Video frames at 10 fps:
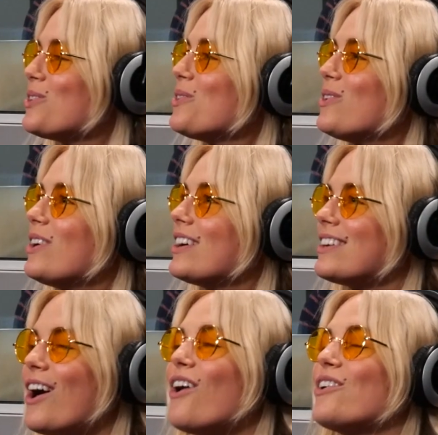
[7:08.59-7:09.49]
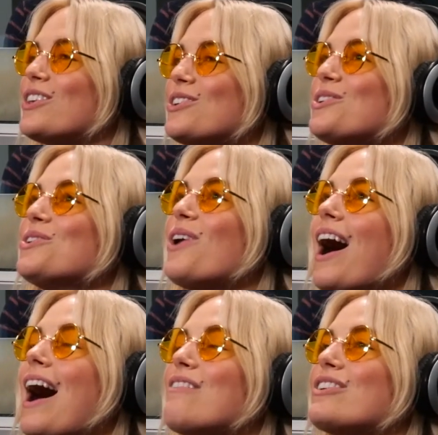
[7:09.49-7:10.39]
you, no, you
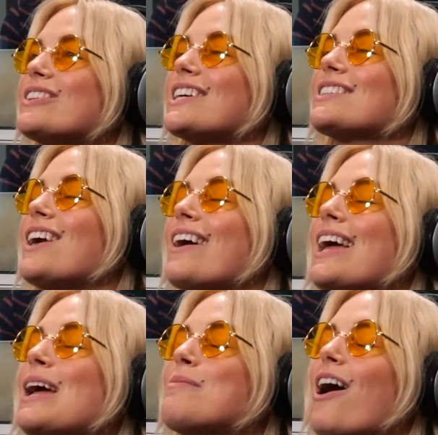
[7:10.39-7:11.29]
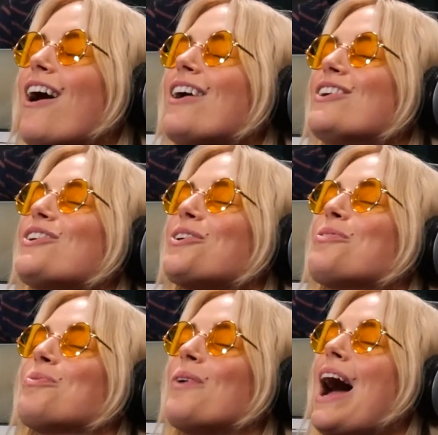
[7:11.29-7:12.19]
have your TikTok game
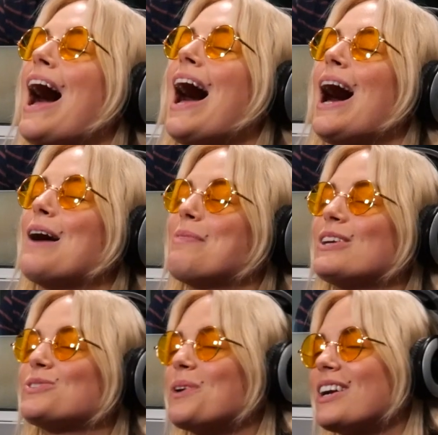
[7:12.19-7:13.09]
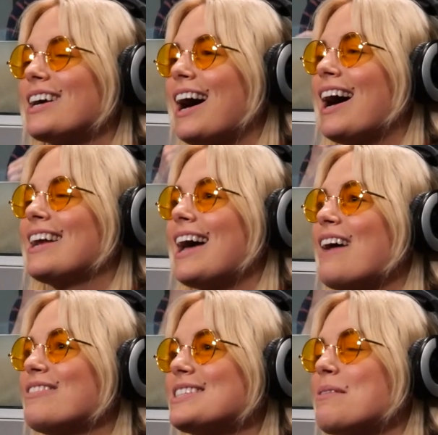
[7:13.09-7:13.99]
under wrap. I swear to God.
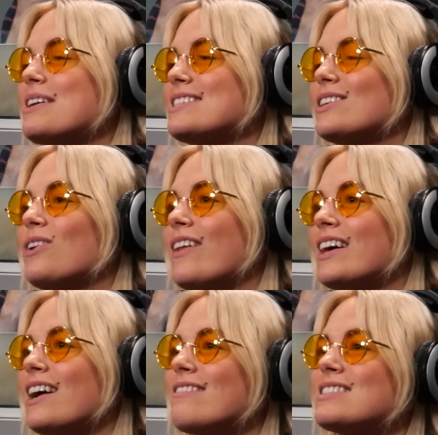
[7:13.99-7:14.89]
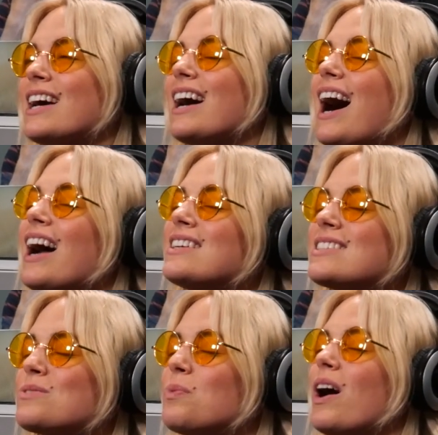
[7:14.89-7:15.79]
Every time I see you on there, I was like, I
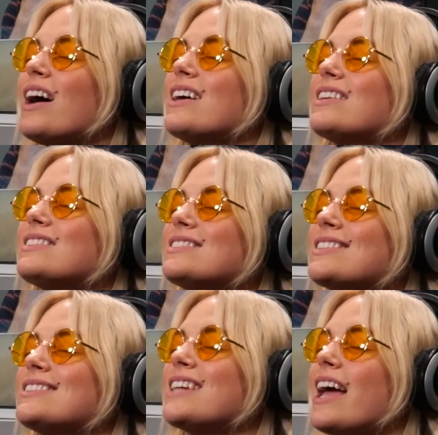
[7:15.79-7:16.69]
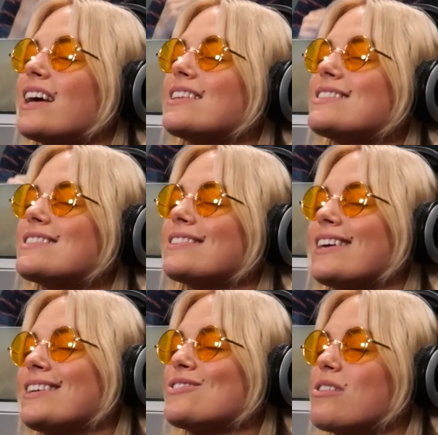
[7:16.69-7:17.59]
just want to dance
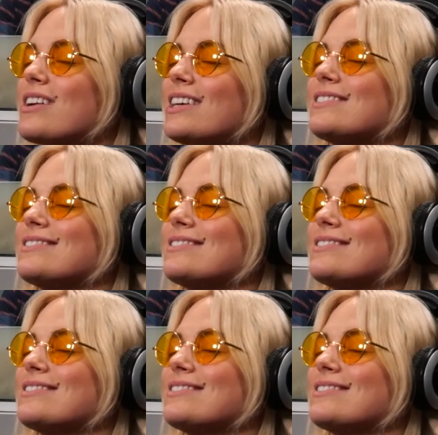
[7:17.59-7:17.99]
like Jordyn.